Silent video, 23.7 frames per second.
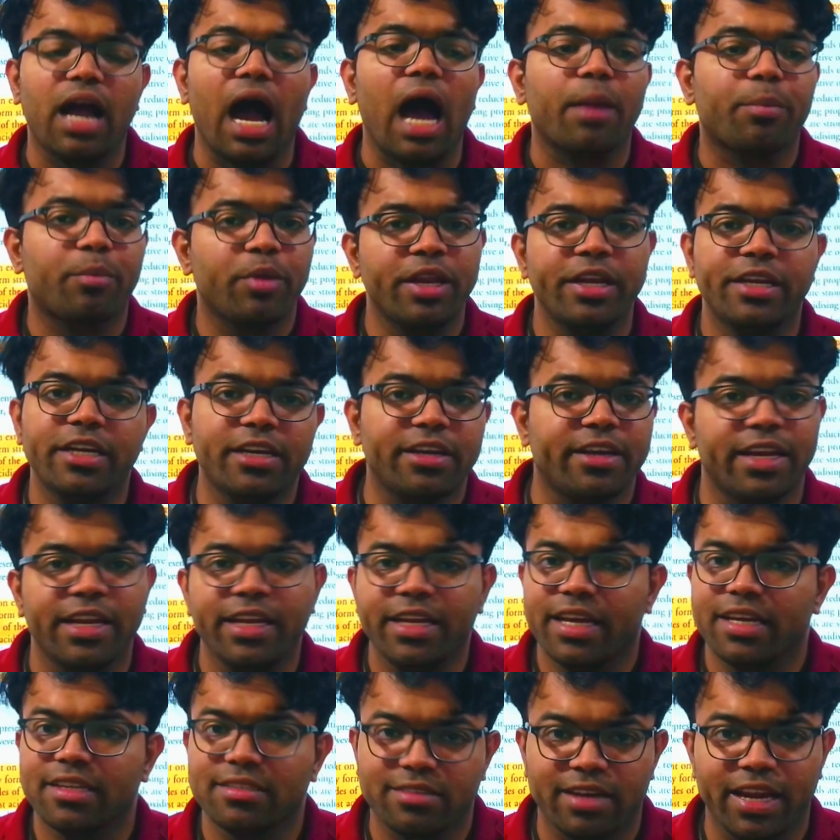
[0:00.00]
carbonated
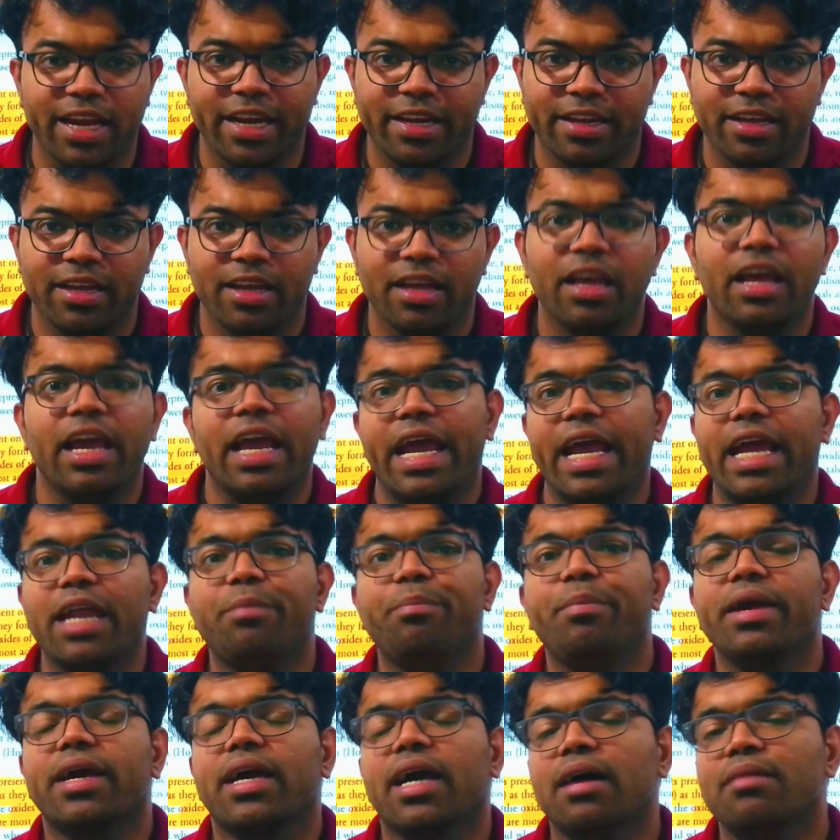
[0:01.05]
drink is, right?
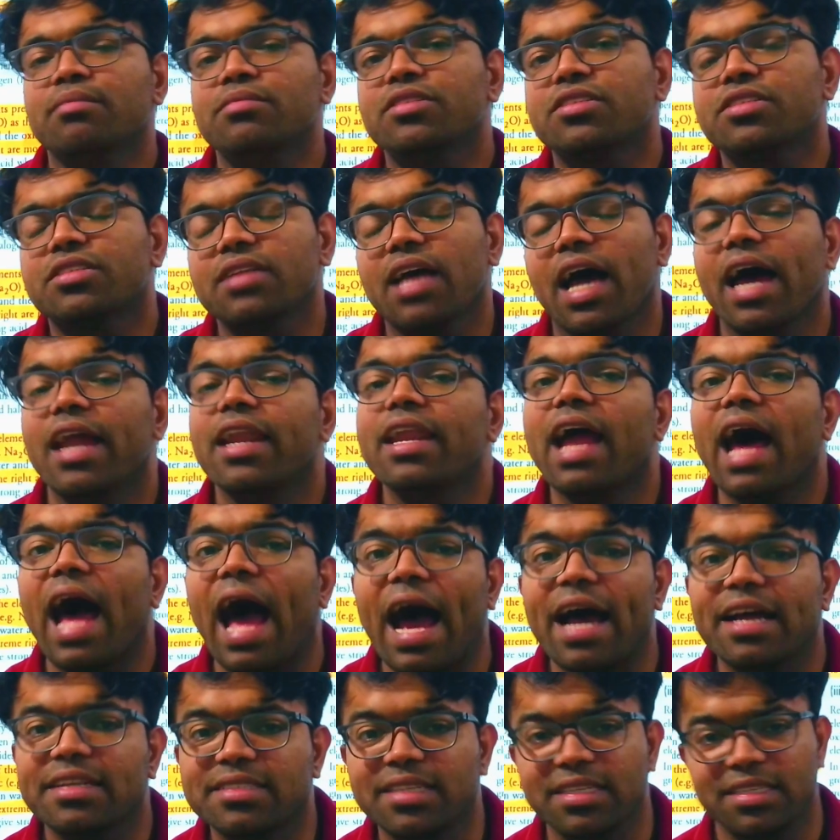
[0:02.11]
It becomes an
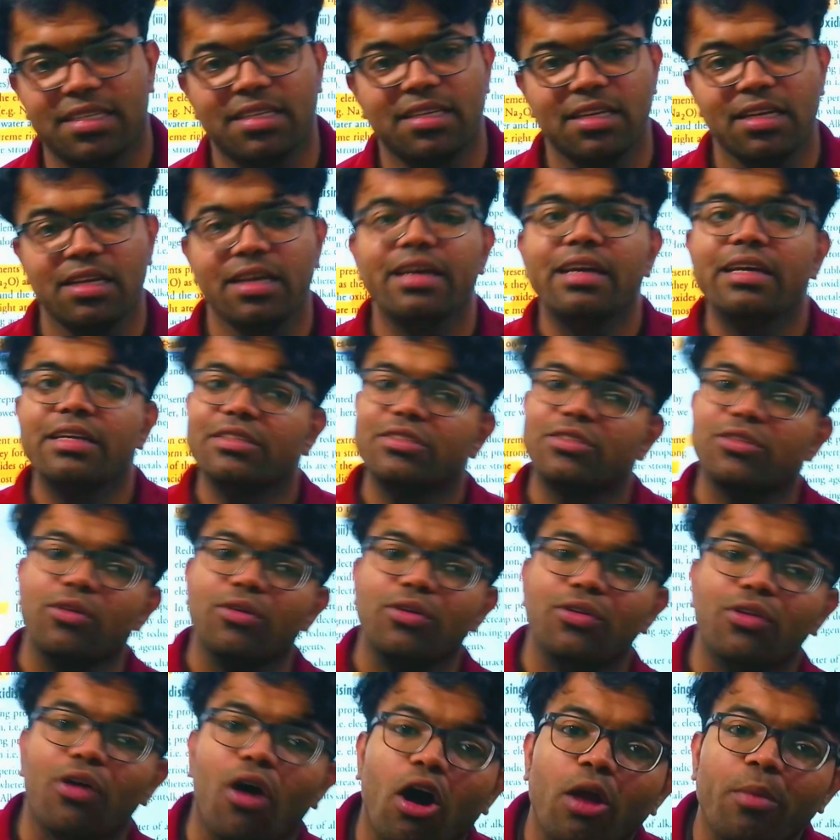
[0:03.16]
acid.
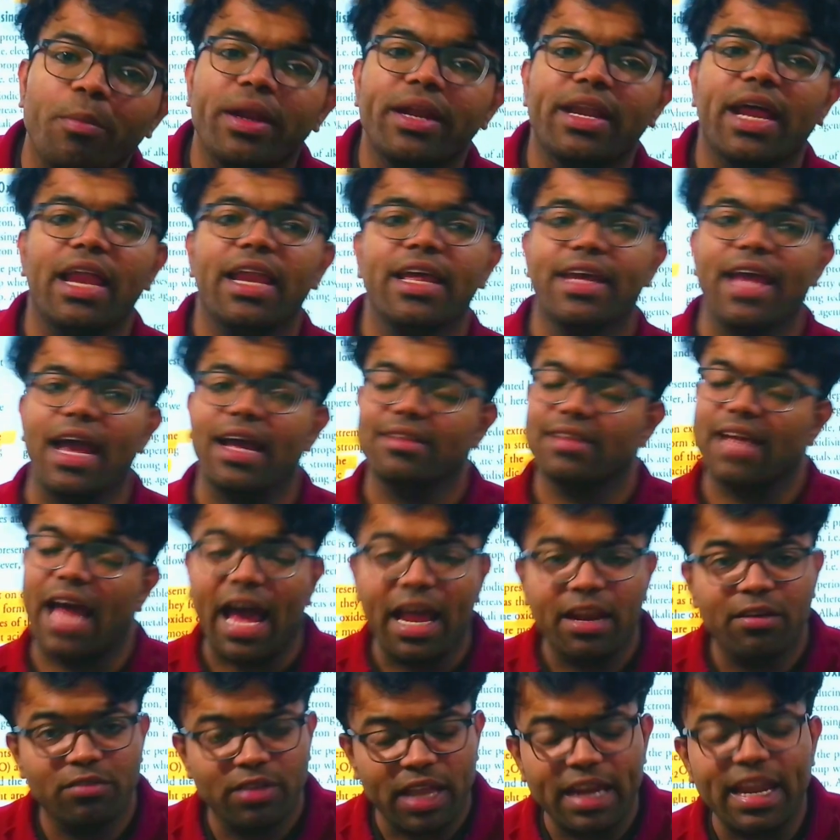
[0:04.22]
So non-metallic acid,
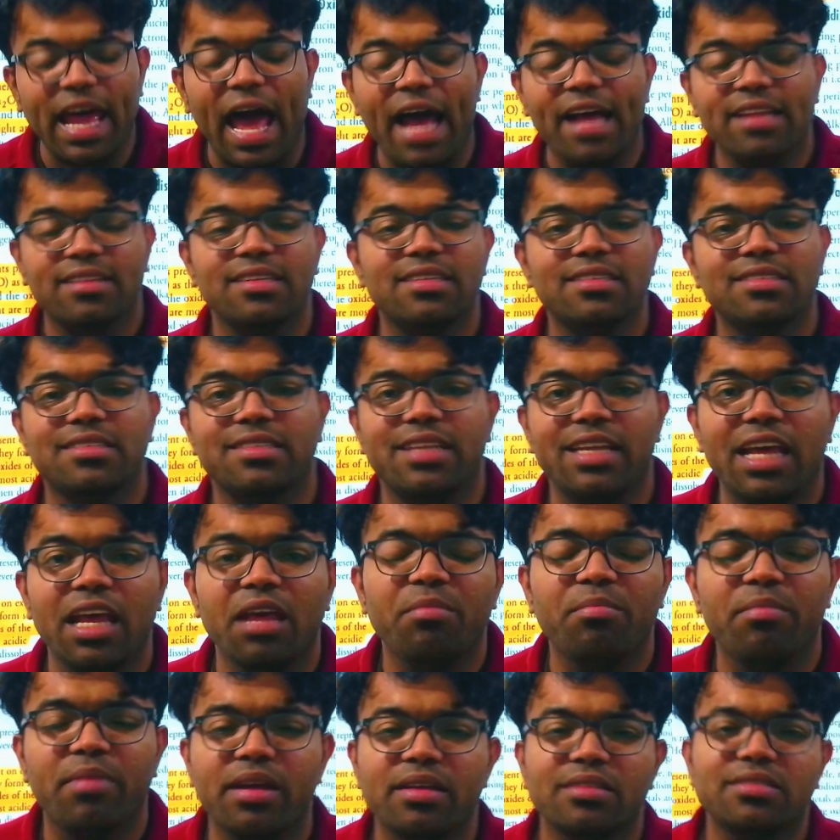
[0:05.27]
and that acid's
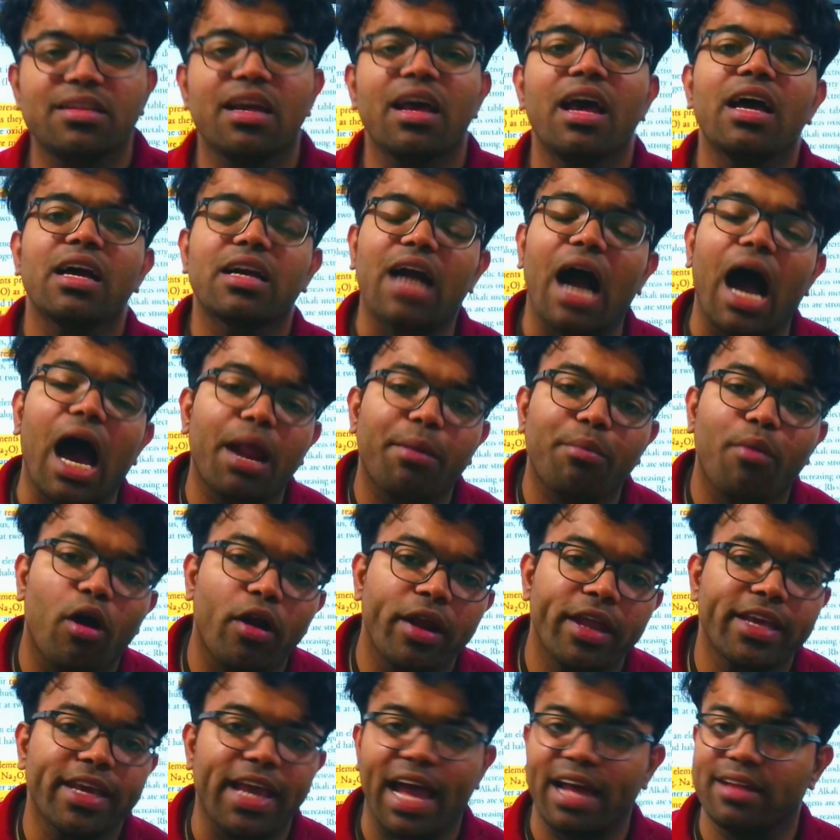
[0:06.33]
name is
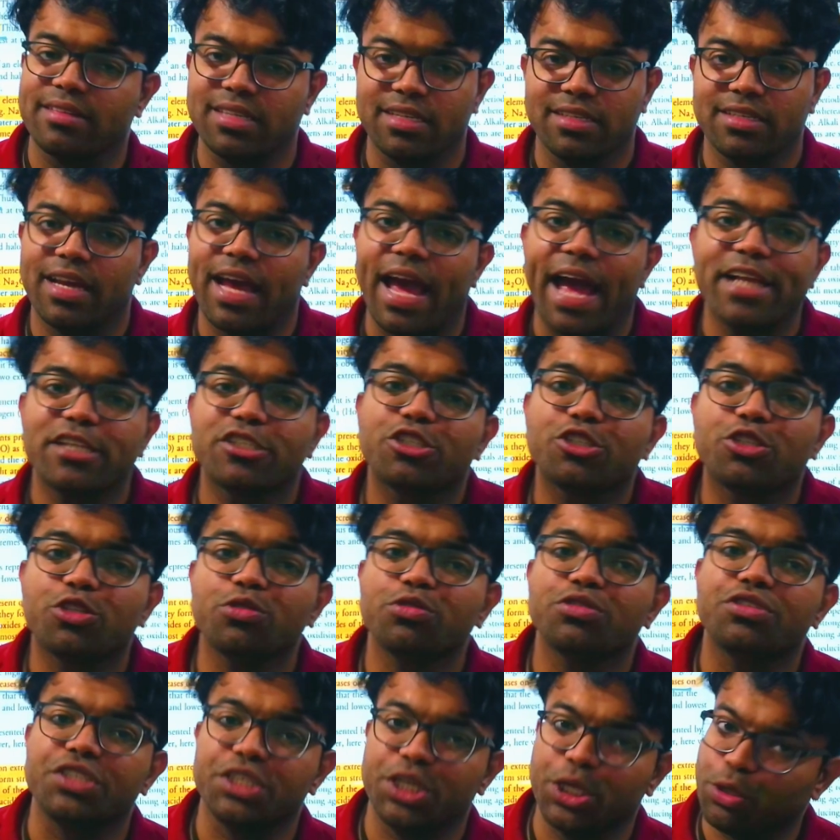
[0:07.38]
carbonic acid,
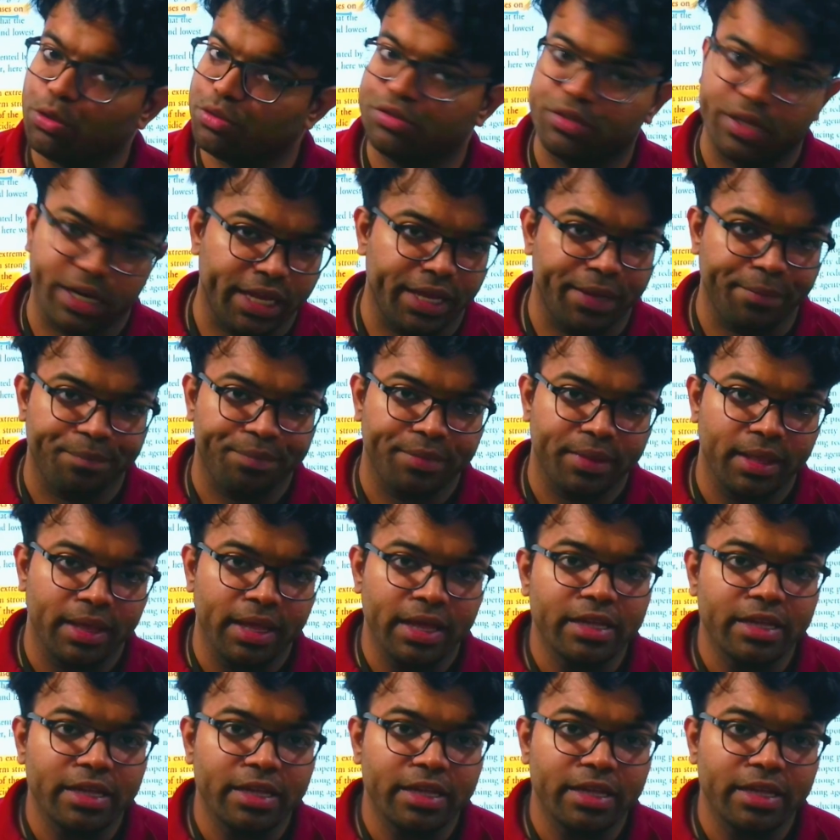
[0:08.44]
H2CO3.